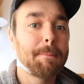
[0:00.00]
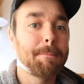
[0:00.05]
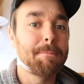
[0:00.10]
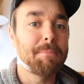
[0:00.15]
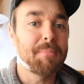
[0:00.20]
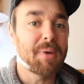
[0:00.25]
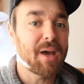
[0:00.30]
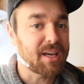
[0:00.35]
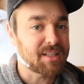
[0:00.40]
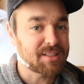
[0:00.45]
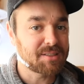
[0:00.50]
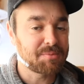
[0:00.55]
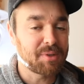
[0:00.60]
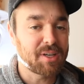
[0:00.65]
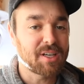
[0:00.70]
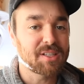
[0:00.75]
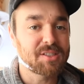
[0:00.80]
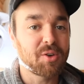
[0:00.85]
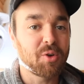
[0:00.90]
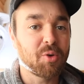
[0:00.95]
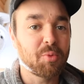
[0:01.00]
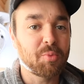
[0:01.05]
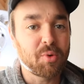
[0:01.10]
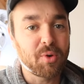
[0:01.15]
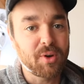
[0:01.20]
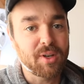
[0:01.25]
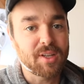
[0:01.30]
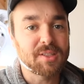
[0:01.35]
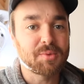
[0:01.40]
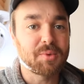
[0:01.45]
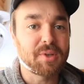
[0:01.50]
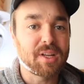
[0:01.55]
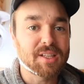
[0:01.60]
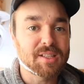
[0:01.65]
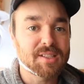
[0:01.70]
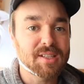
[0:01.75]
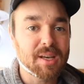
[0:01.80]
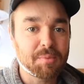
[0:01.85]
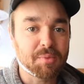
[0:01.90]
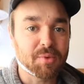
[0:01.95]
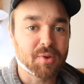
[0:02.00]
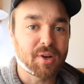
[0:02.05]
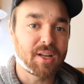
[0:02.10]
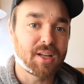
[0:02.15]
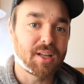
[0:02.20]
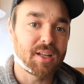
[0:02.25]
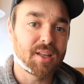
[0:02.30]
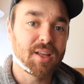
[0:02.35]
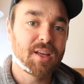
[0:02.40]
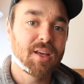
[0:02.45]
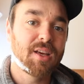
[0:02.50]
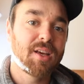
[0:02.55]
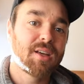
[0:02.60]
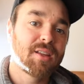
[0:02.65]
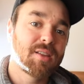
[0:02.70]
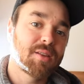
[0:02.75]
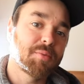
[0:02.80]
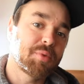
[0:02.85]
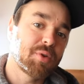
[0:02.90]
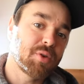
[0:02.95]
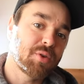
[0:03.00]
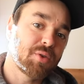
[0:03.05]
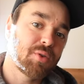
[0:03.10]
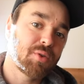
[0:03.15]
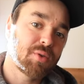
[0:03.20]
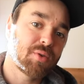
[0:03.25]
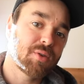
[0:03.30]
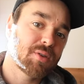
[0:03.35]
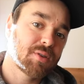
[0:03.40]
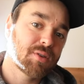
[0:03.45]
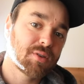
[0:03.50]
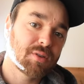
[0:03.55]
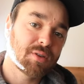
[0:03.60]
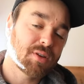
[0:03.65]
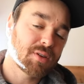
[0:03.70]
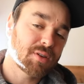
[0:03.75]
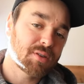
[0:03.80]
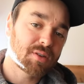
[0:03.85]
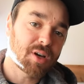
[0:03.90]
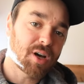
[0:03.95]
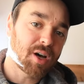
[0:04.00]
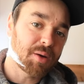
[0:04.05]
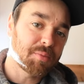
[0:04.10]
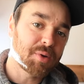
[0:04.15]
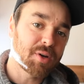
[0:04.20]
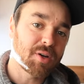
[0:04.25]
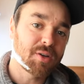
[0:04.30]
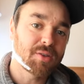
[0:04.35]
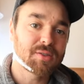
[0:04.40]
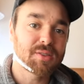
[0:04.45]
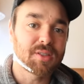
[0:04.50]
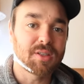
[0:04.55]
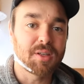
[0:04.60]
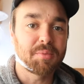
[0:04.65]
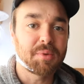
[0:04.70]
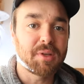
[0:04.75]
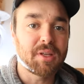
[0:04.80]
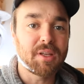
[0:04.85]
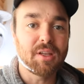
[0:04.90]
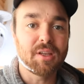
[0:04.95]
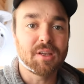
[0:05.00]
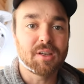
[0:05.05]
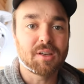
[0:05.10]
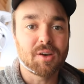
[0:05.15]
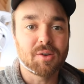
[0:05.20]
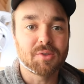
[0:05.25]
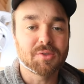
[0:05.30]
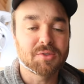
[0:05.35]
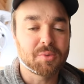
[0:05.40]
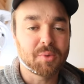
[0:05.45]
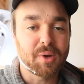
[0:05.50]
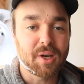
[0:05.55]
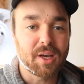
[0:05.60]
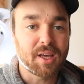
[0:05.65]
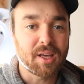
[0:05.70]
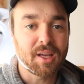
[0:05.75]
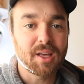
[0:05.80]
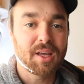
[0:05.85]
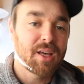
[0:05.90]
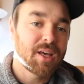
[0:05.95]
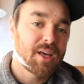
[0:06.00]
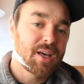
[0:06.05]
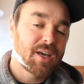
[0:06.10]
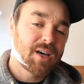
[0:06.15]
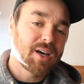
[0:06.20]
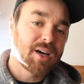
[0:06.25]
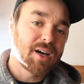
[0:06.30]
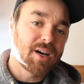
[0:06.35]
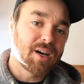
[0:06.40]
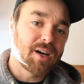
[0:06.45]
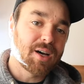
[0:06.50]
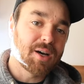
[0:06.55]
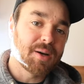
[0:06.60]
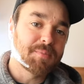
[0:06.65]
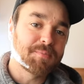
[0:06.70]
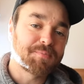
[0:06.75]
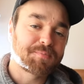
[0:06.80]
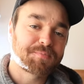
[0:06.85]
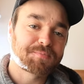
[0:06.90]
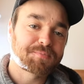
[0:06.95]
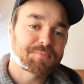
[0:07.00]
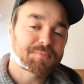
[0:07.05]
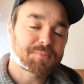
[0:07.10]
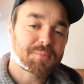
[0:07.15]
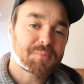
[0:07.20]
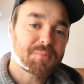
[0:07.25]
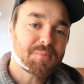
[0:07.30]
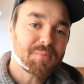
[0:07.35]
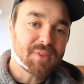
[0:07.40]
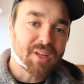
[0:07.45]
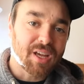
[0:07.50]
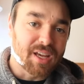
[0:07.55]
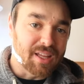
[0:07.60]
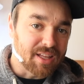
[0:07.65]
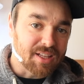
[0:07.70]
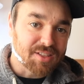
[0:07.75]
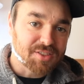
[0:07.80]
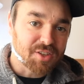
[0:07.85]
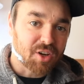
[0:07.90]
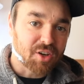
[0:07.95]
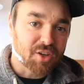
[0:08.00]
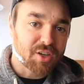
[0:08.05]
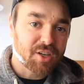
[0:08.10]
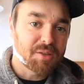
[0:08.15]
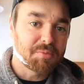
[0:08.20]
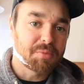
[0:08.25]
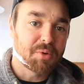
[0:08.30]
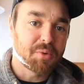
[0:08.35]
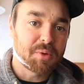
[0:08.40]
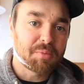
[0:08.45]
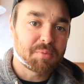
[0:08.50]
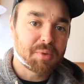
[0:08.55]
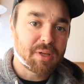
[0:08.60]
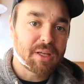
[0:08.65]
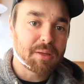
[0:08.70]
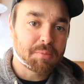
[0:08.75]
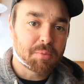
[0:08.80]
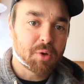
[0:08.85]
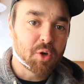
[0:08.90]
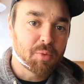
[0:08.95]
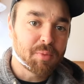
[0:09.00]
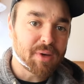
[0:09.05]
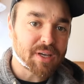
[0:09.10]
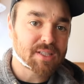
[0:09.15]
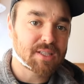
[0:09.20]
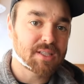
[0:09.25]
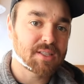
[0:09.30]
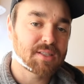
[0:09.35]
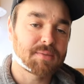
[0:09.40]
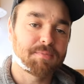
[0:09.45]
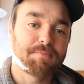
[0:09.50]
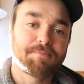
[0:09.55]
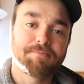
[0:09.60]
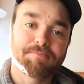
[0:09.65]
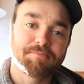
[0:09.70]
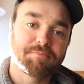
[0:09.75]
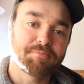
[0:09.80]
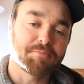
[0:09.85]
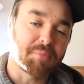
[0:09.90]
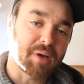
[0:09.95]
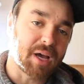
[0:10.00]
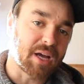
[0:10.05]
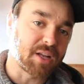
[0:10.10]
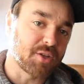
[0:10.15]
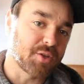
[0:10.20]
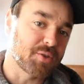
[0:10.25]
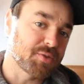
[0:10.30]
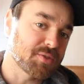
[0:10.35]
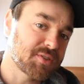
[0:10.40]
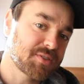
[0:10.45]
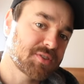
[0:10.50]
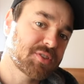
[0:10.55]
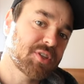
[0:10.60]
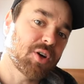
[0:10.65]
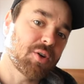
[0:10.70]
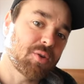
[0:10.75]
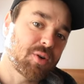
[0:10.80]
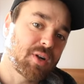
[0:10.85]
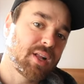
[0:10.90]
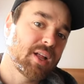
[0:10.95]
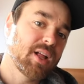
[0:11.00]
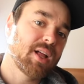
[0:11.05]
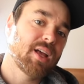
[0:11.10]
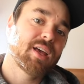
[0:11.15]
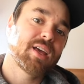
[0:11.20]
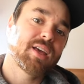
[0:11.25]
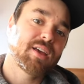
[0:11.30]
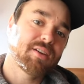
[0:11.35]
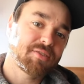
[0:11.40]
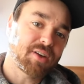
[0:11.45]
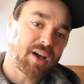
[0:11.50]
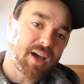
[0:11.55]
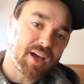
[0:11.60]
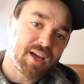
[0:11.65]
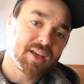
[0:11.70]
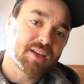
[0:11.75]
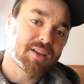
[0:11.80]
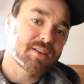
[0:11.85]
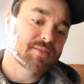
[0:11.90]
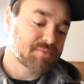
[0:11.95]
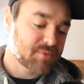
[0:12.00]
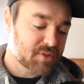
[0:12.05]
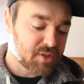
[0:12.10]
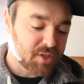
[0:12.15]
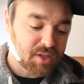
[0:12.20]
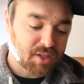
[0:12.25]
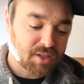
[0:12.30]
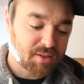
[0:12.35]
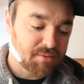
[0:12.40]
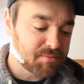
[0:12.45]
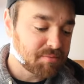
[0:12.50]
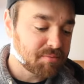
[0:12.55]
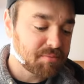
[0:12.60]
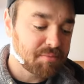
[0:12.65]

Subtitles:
mess, because the whole point is when it's separated, the poo composts and the pee goes away, and it's all good. But when pee and poo mixes, bad news. So if I could